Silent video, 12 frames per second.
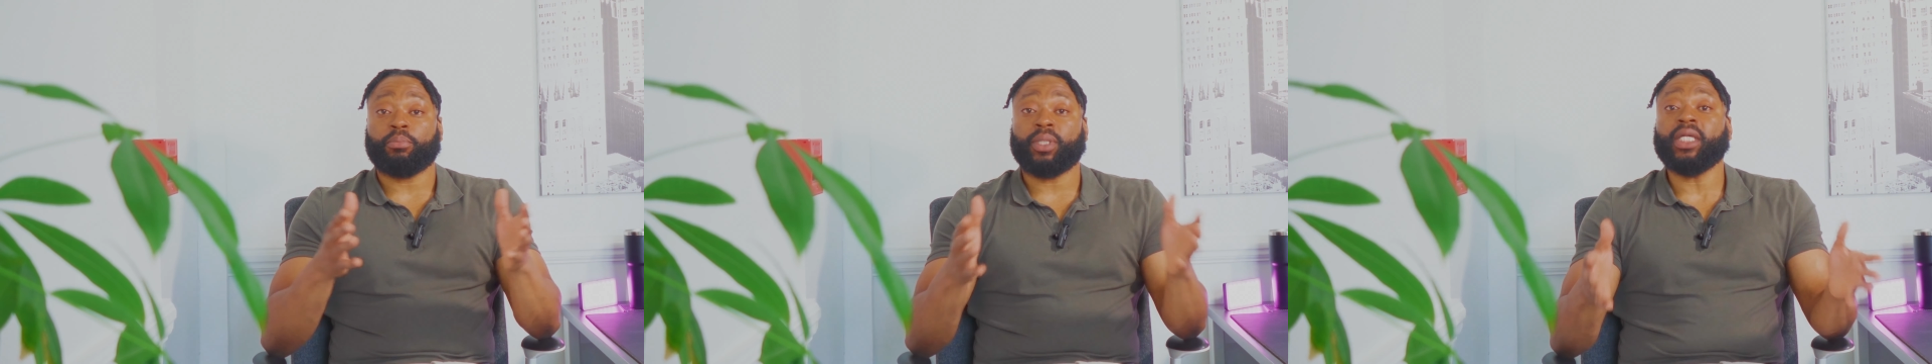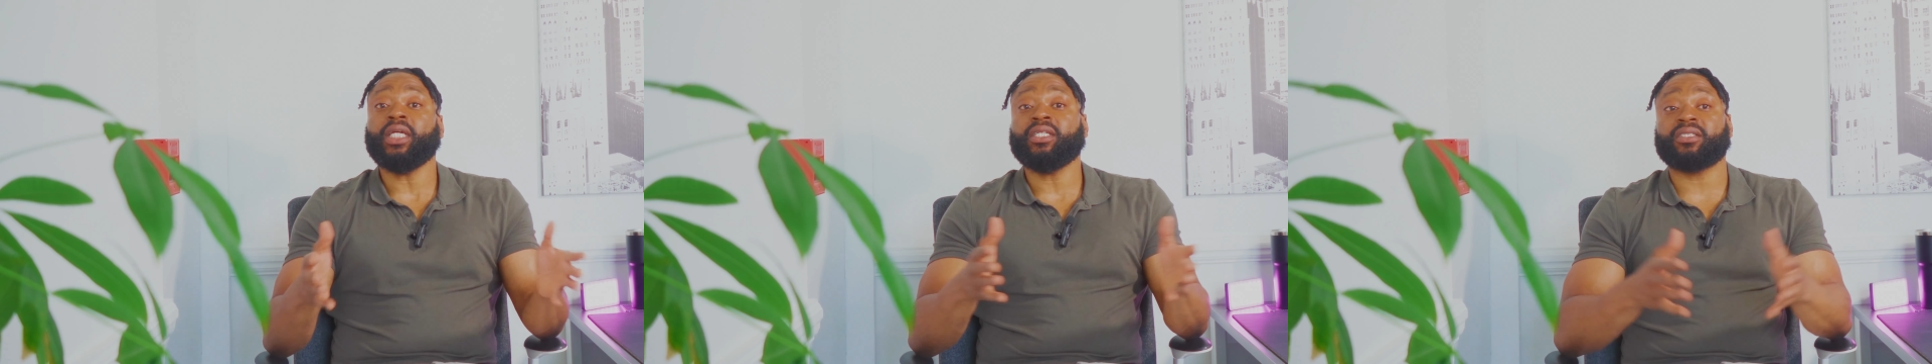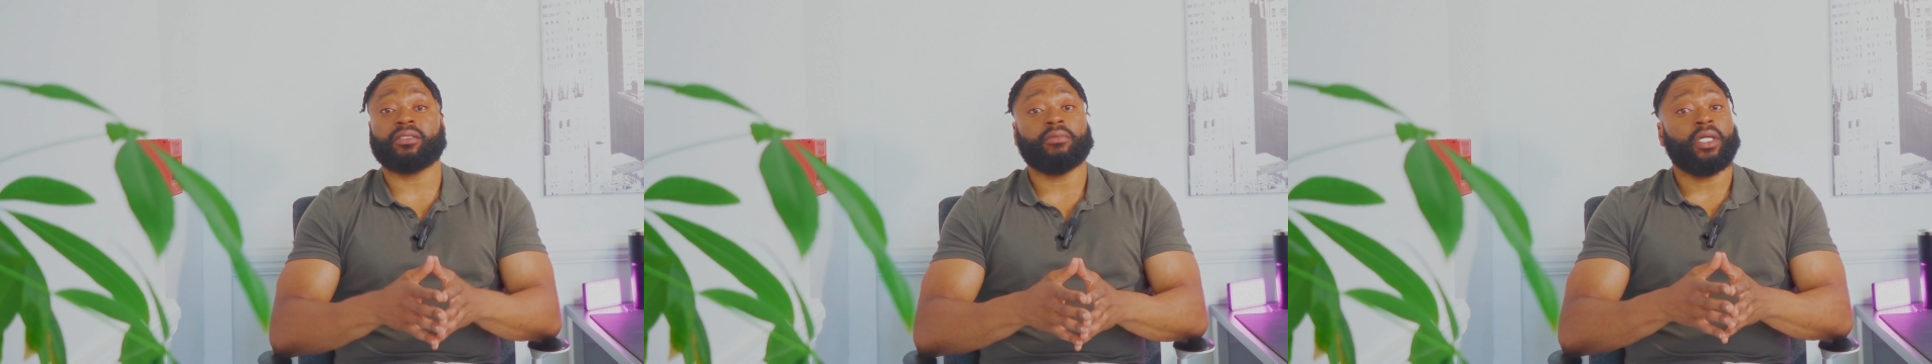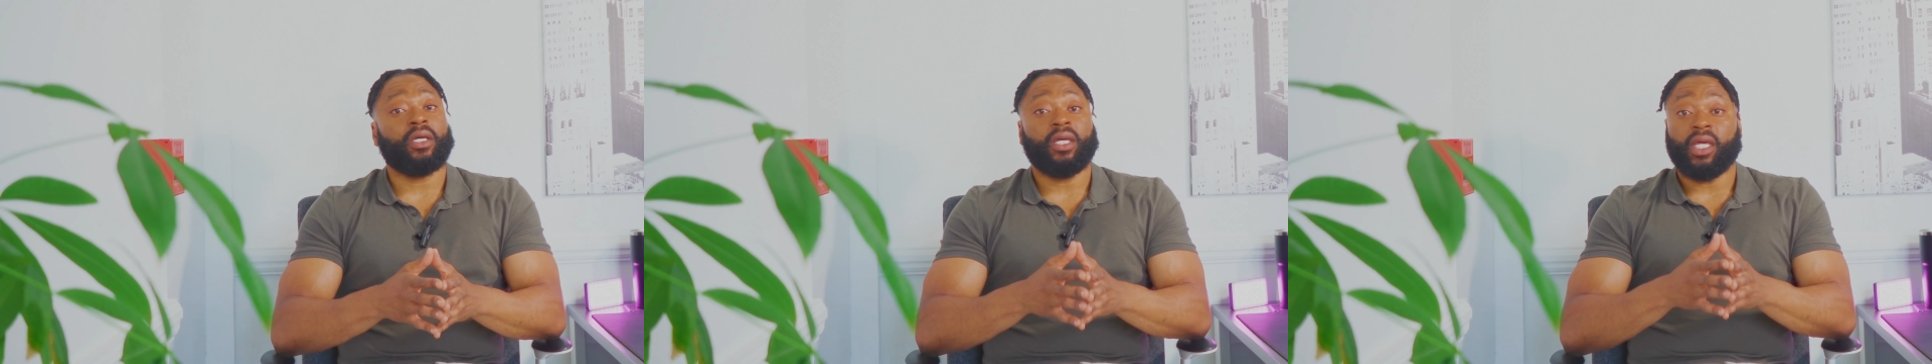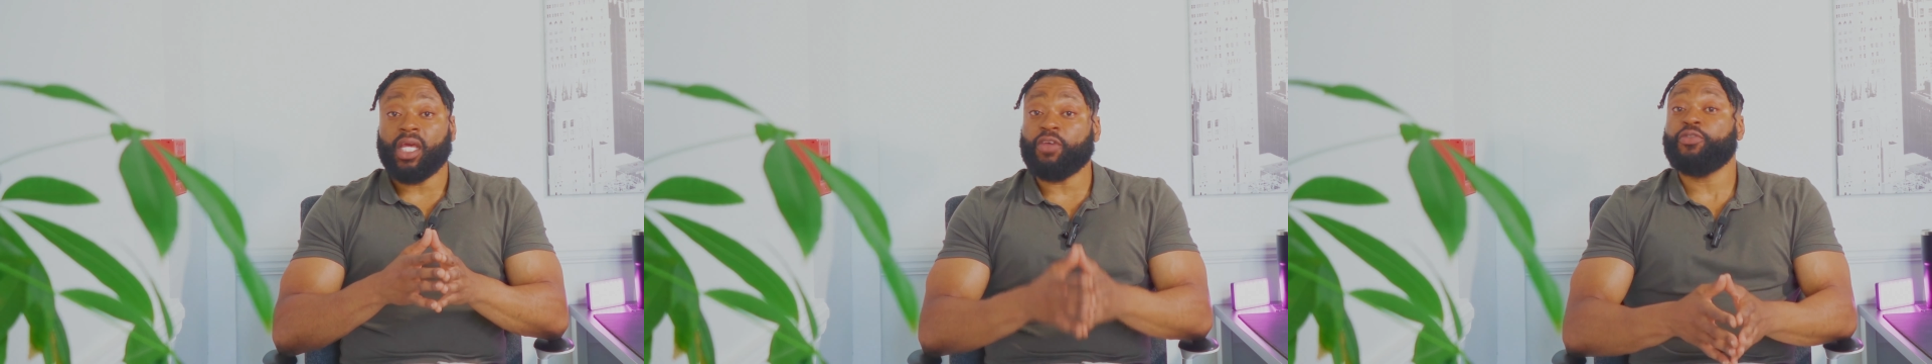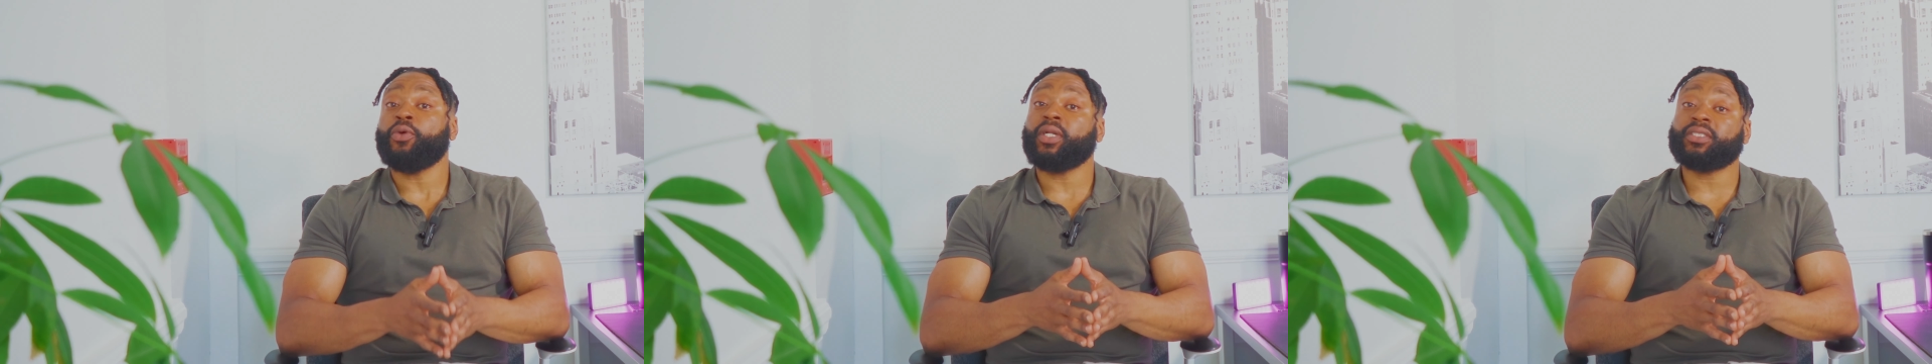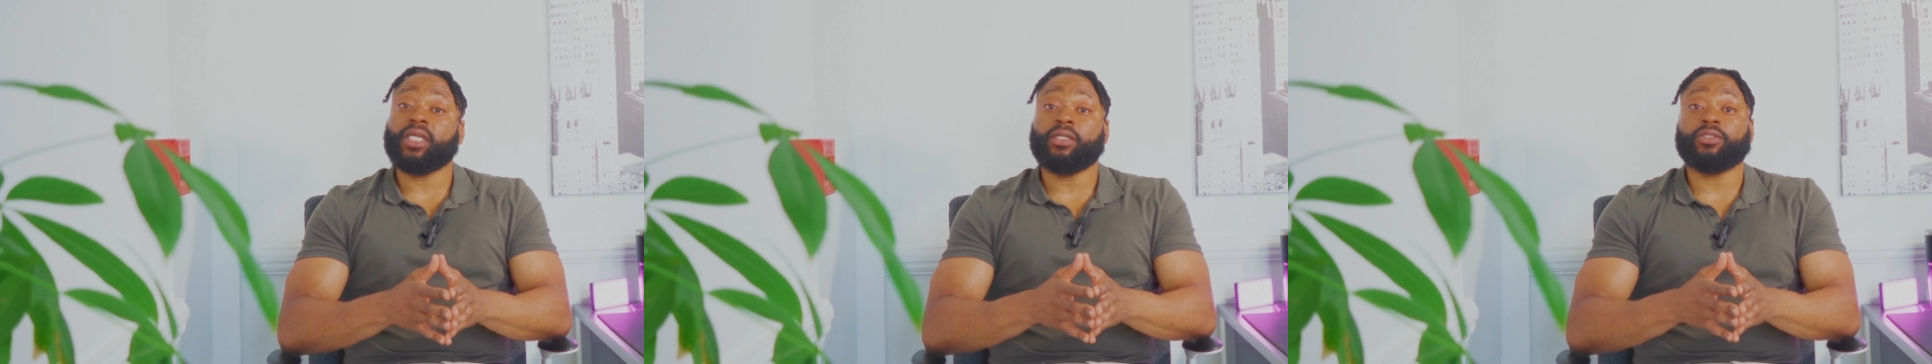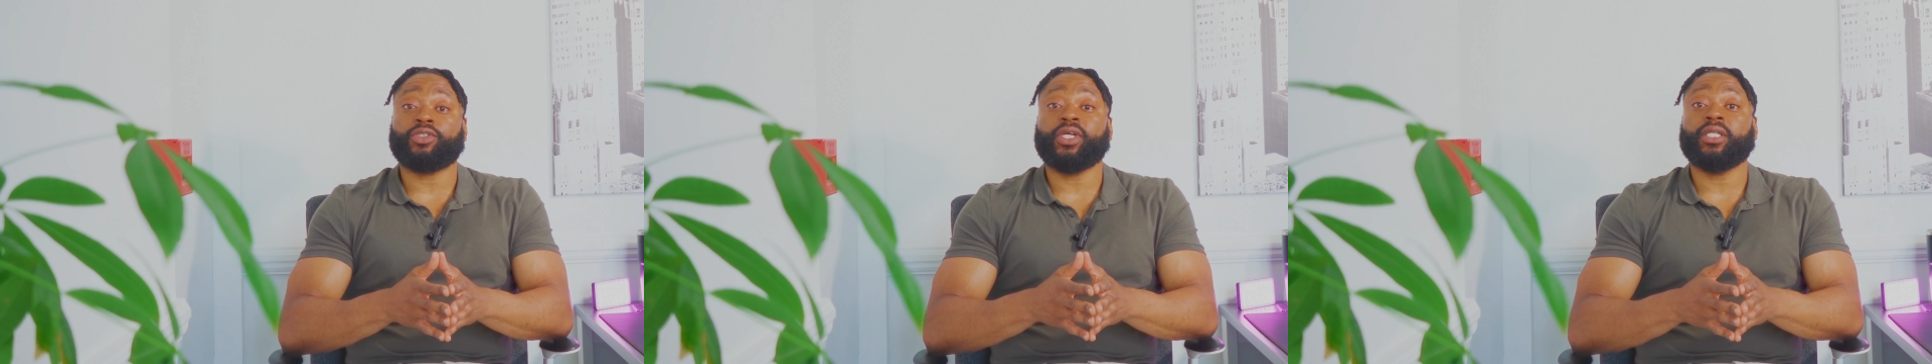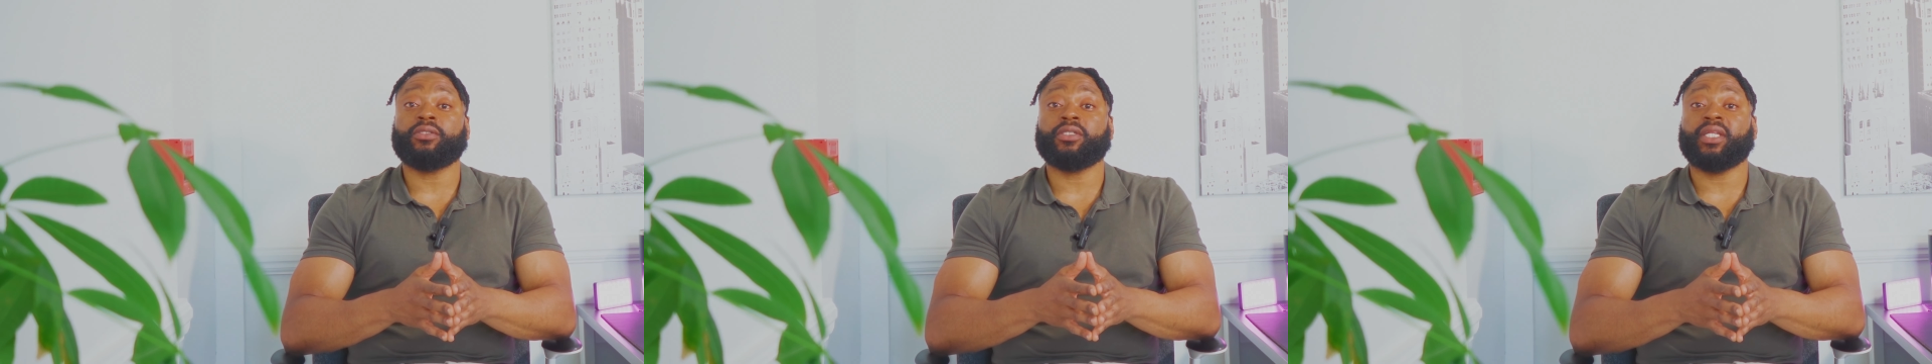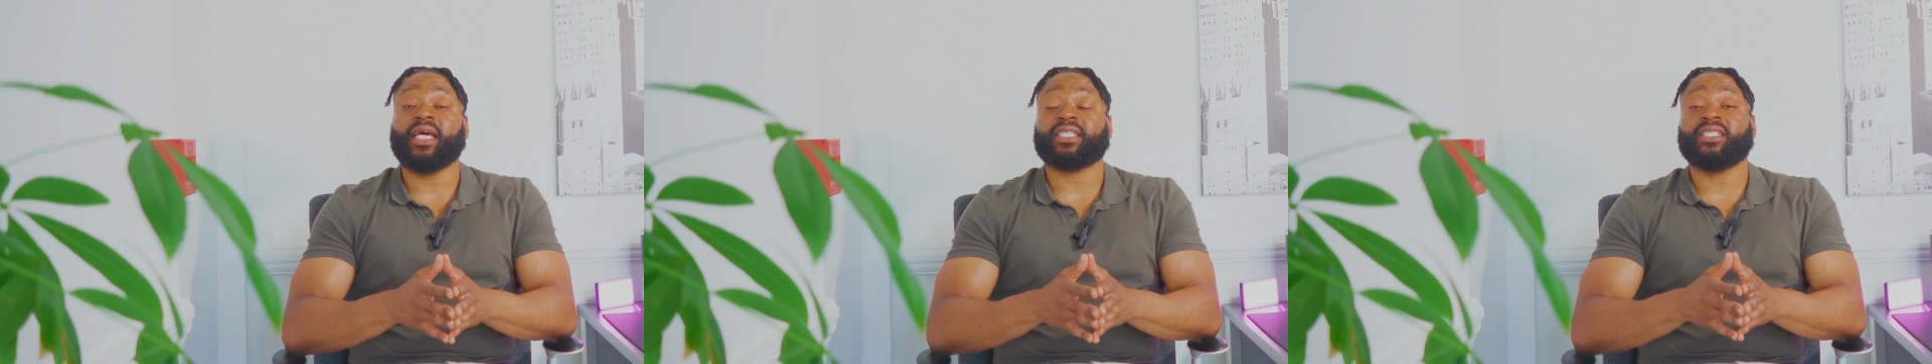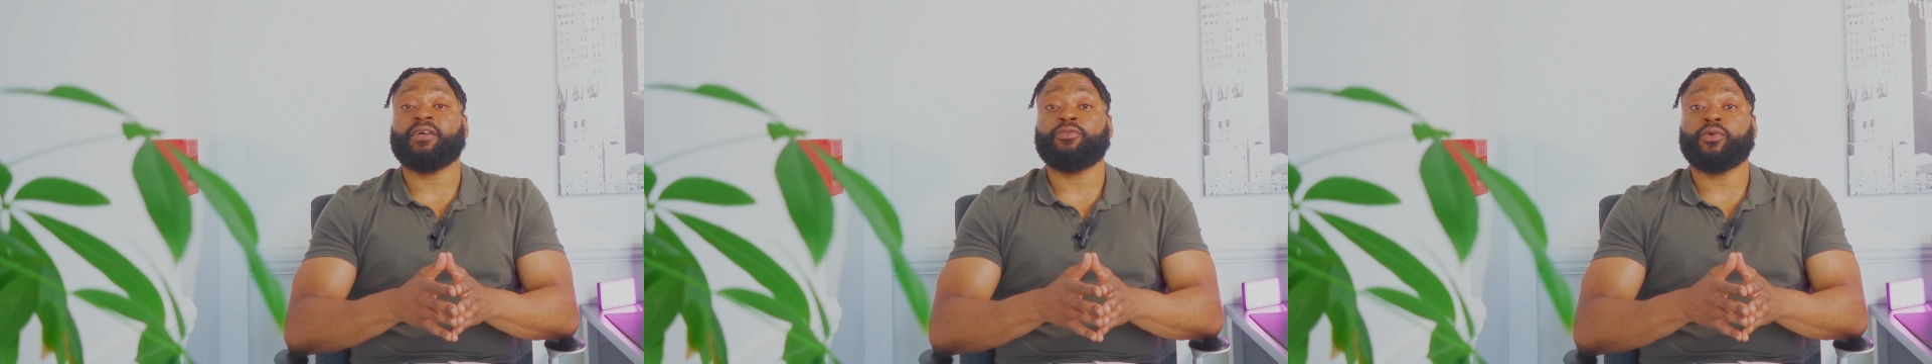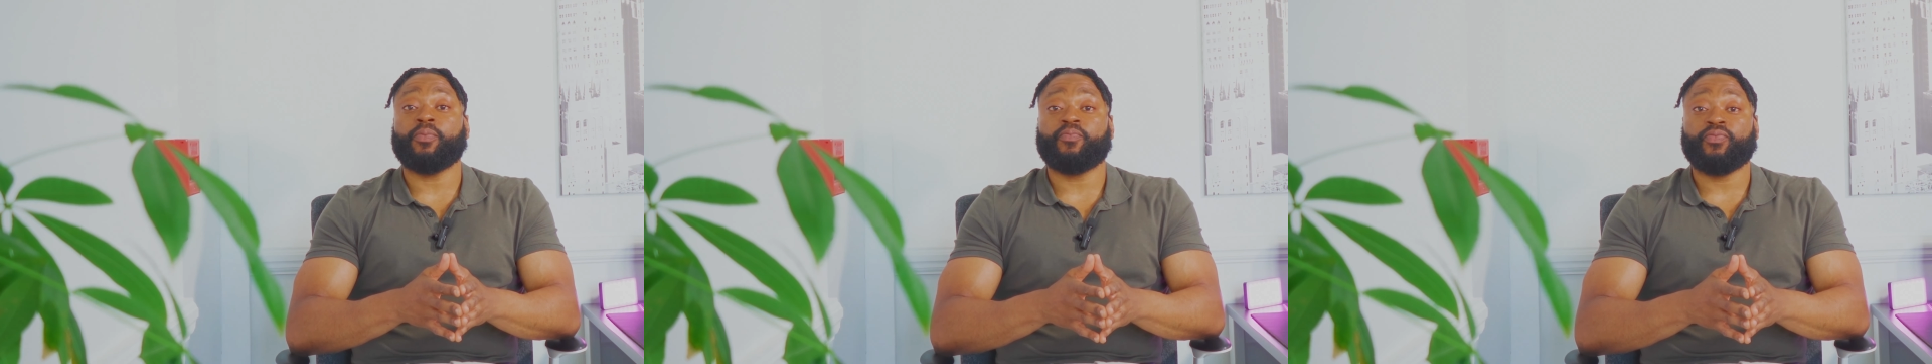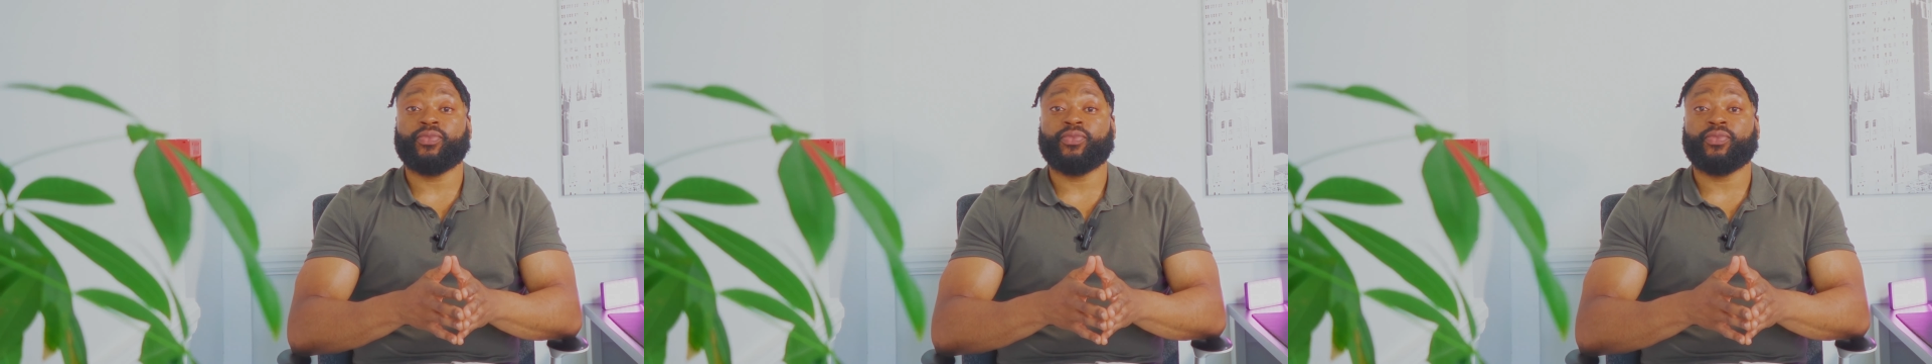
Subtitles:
Please, if you want to take your trading to the next level,